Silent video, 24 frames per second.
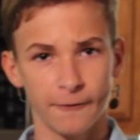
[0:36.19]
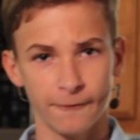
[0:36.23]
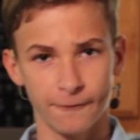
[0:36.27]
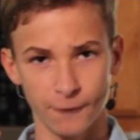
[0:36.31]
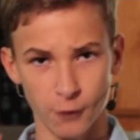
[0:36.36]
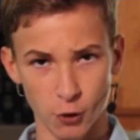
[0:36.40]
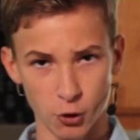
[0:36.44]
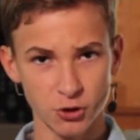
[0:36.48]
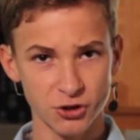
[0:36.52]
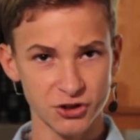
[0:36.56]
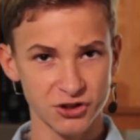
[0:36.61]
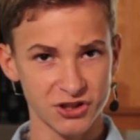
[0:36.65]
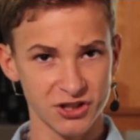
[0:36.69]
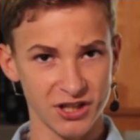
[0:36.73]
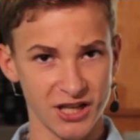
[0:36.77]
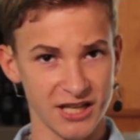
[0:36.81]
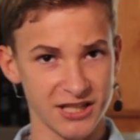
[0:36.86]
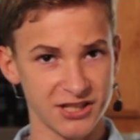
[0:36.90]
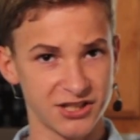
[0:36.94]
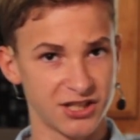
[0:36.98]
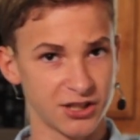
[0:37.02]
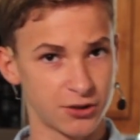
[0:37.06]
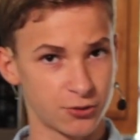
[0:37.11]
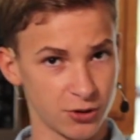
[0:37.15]
First,
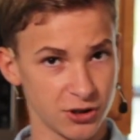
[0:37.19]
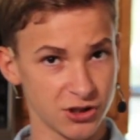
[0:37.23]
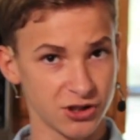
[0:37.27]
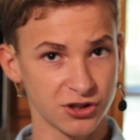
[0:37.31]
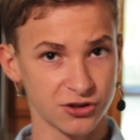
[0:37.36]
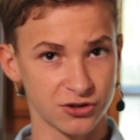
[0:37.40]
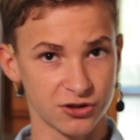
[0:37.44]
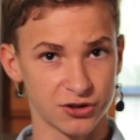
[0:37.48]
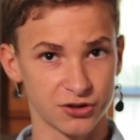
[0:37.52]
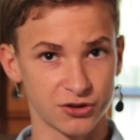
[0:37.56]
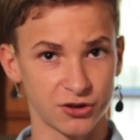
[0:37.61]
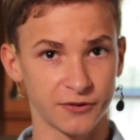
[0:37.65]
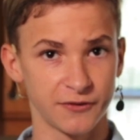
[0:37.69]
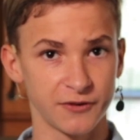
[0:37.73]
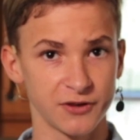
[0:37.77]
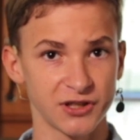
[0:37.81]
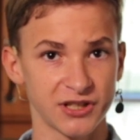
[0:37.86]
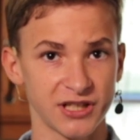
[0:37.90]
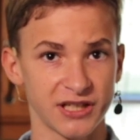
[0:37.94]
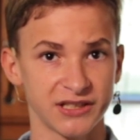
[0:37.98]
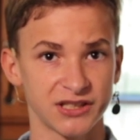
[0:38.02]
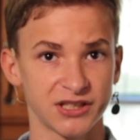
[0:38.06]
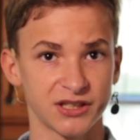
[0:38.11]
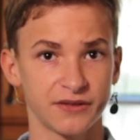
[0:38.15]
it's decreasing the surface
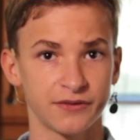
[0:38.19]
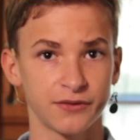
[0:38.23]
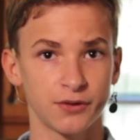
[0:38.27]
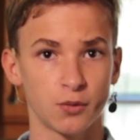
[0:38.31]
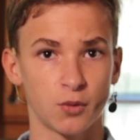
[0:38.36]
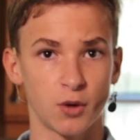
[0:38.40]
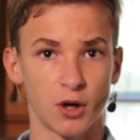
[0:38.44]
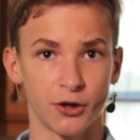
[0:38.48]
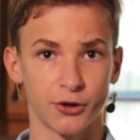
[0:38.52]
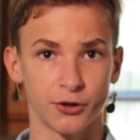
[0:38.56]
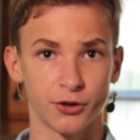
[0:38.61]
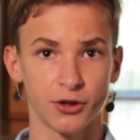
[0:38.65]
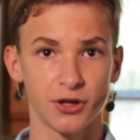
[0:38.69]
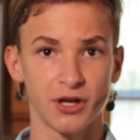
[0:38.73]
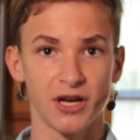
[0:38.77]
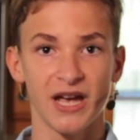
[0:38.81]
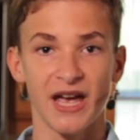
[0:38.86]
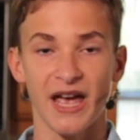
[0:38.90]
tension of the water,